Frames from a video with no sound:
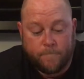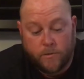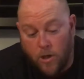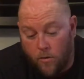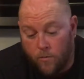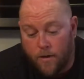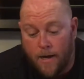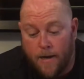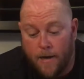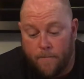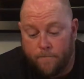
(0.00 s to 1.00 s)
So,
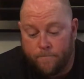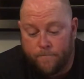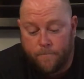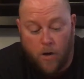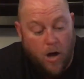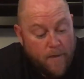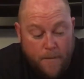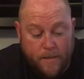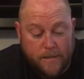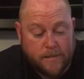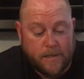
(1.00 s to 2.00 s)
all
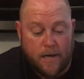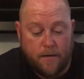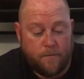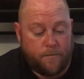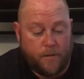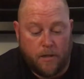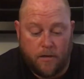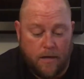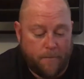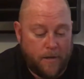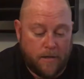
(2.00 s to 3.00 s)
that being said, Peter,